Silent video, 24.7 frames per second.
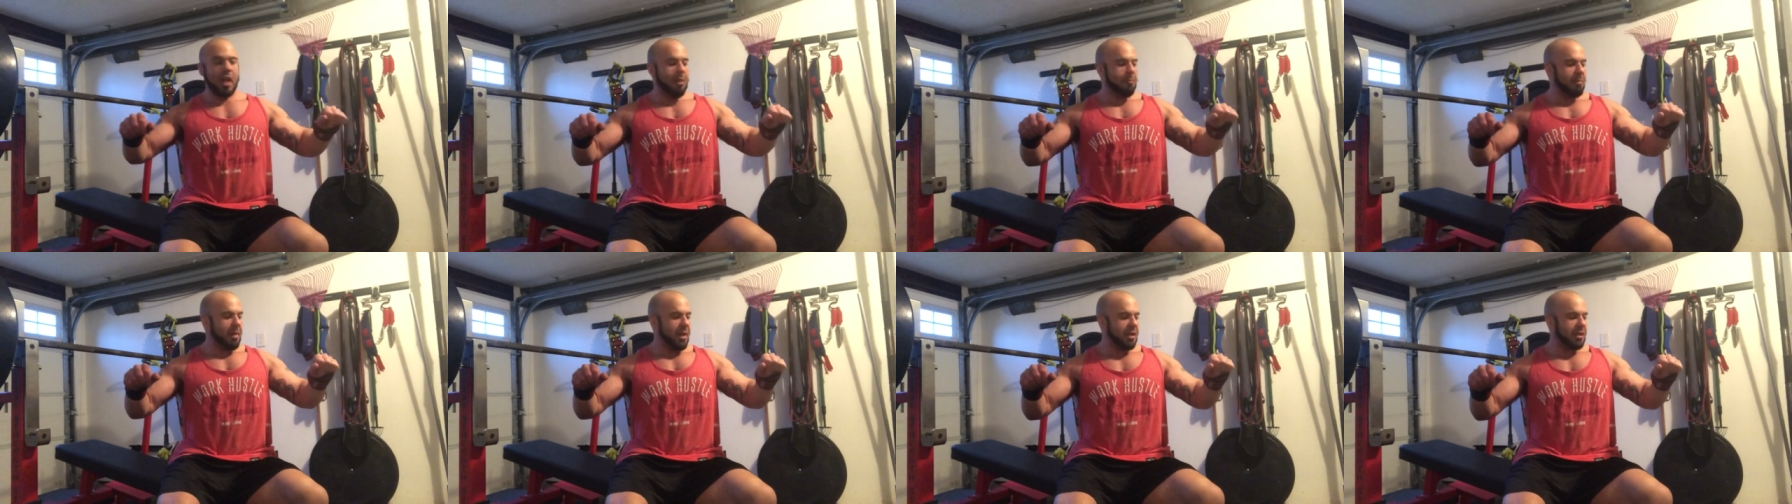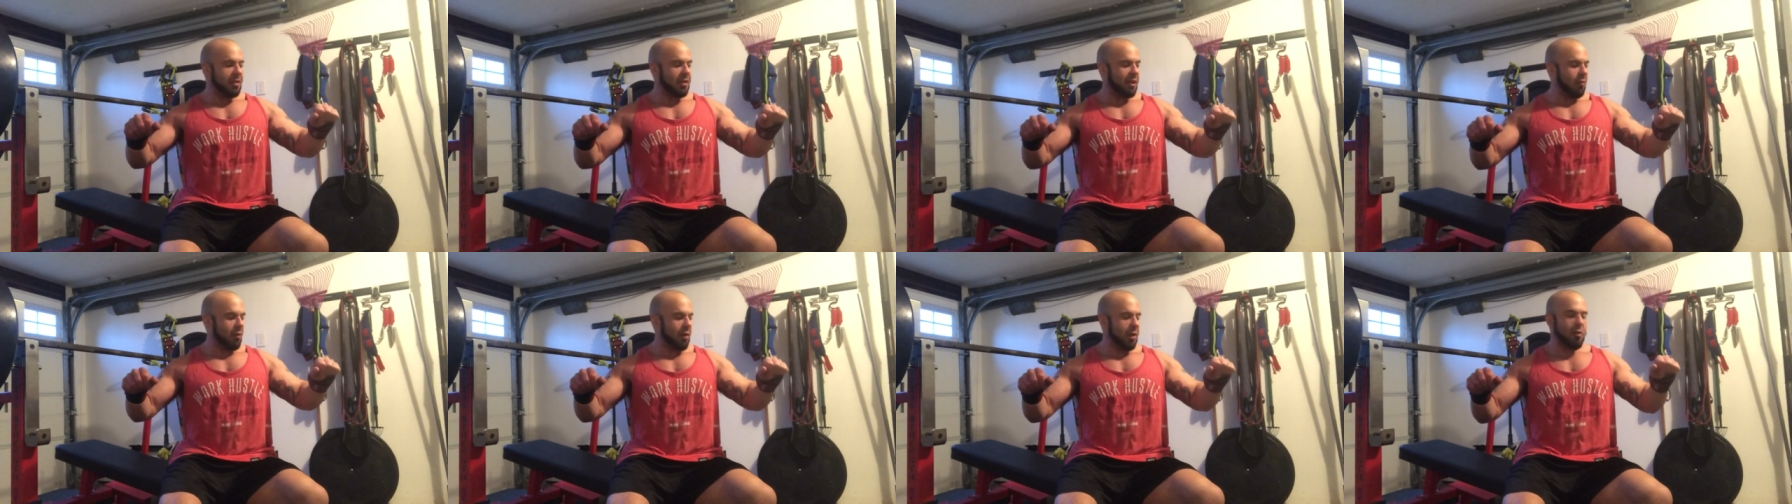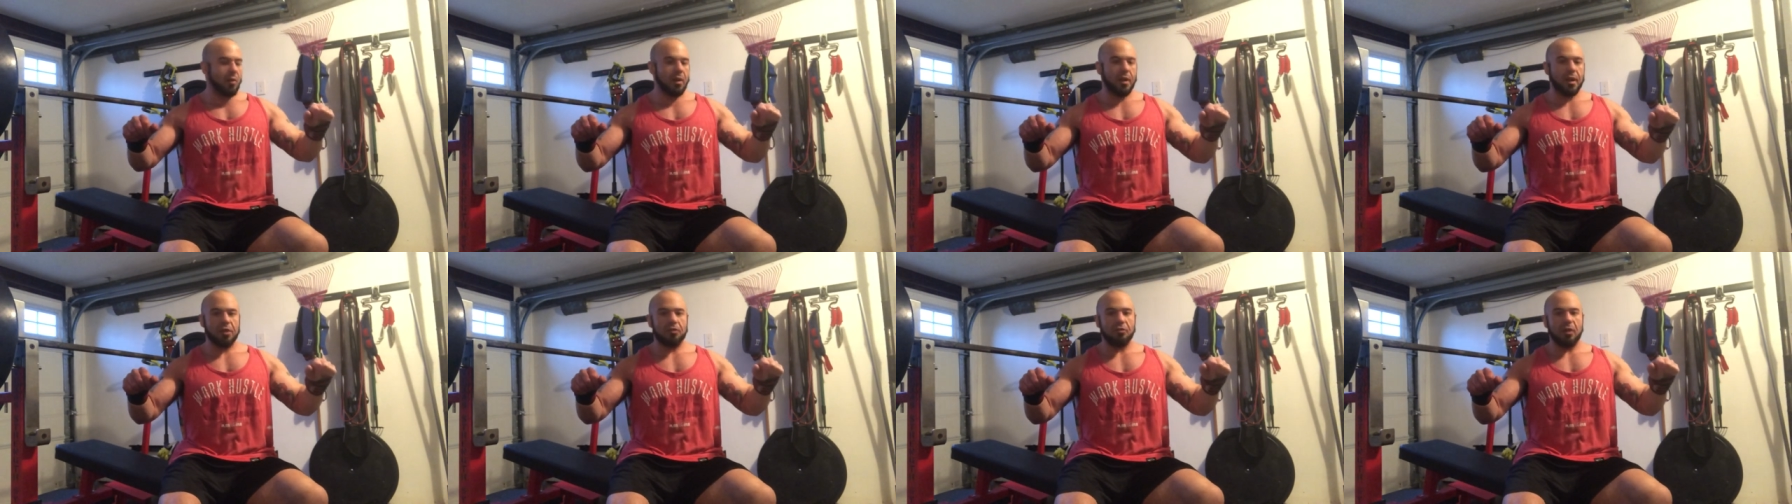Basically what you
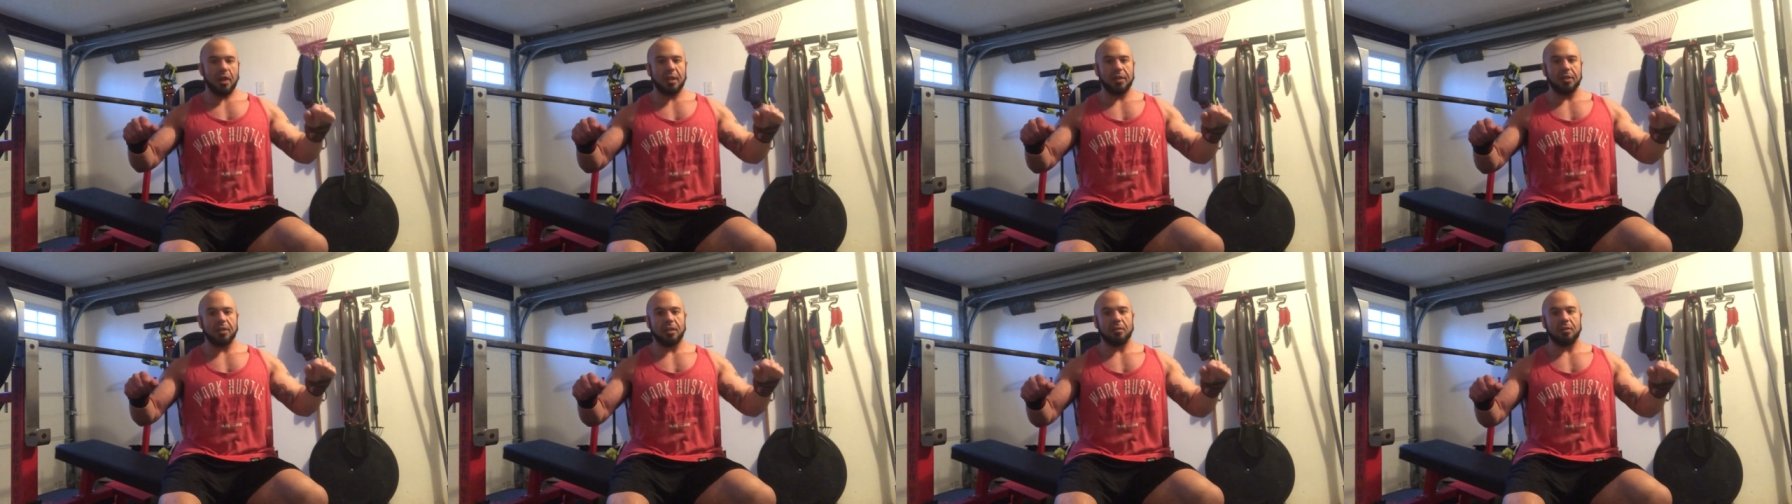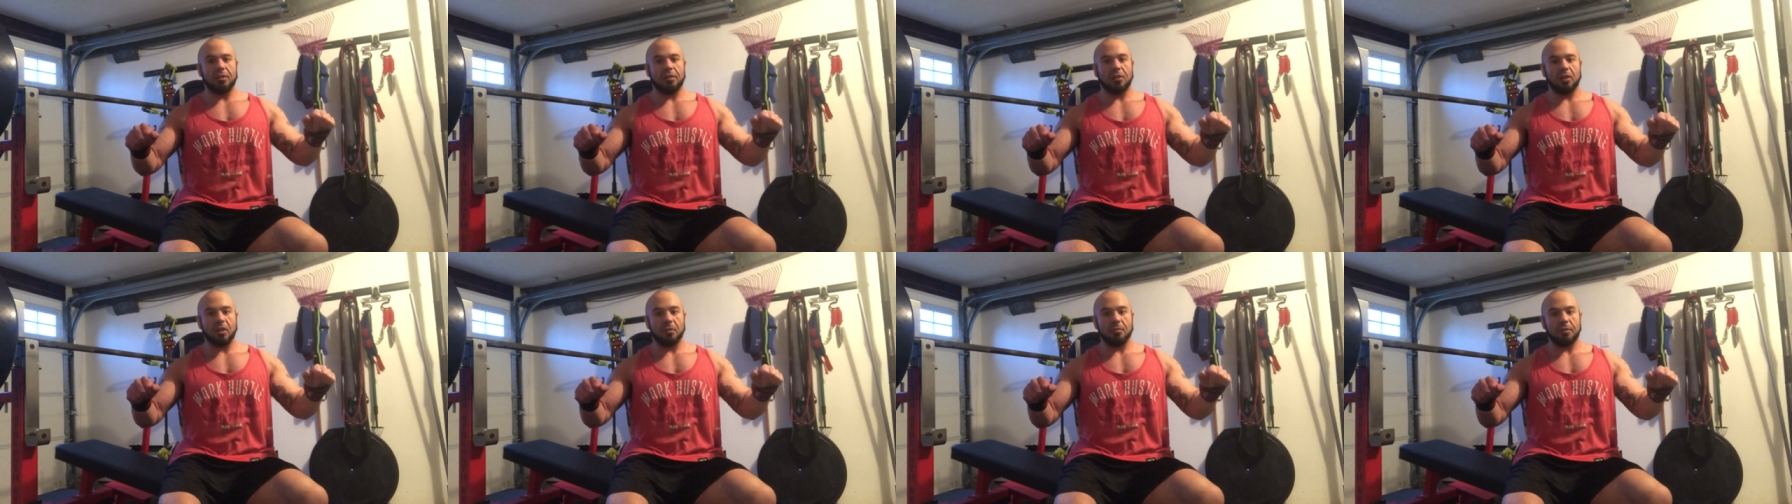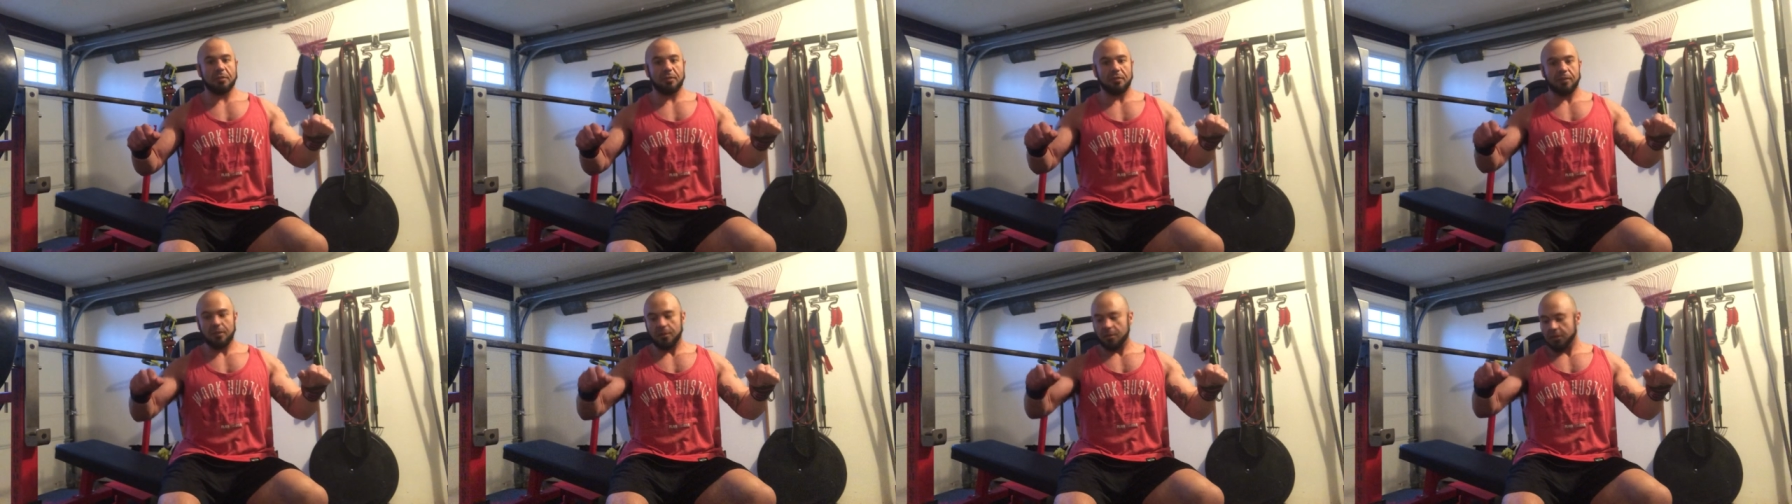want to try and do in
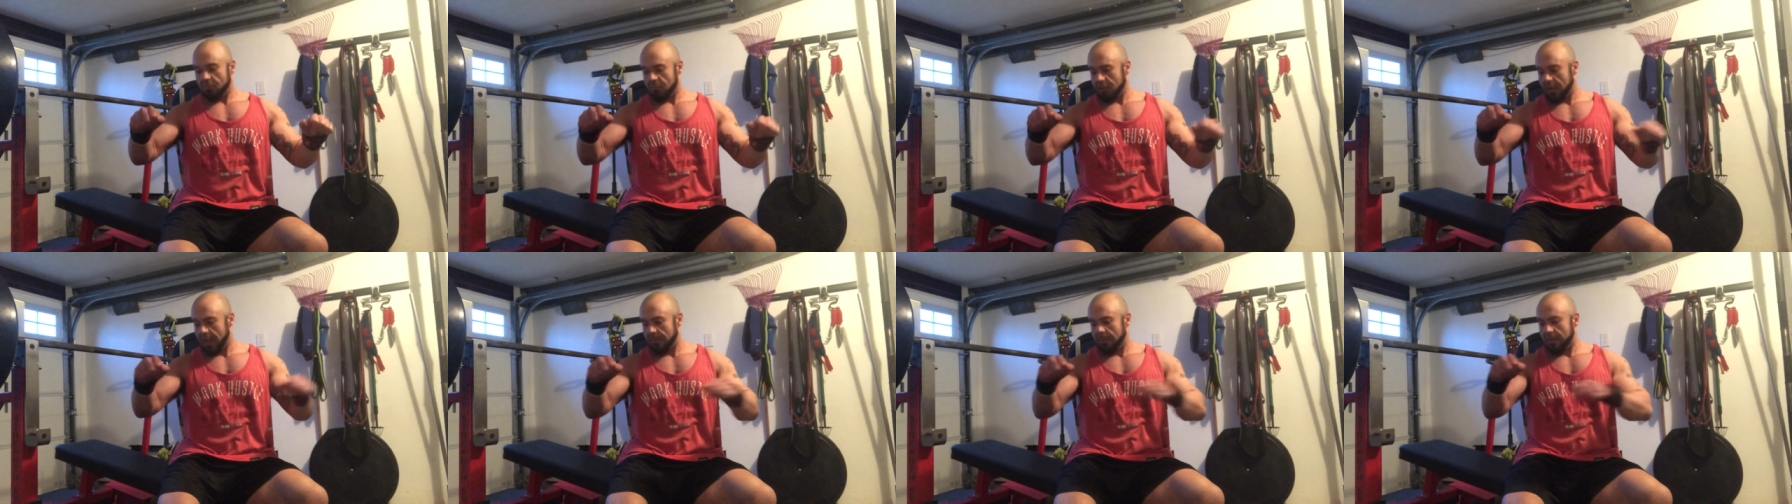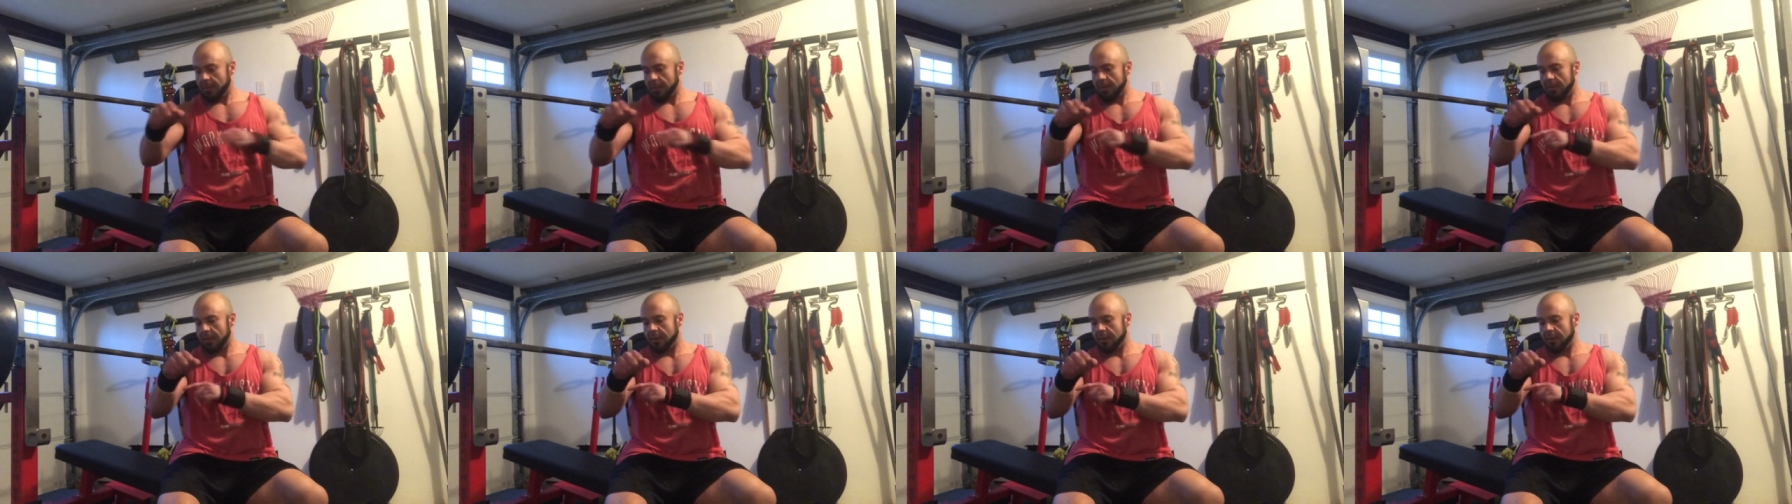terms of your grip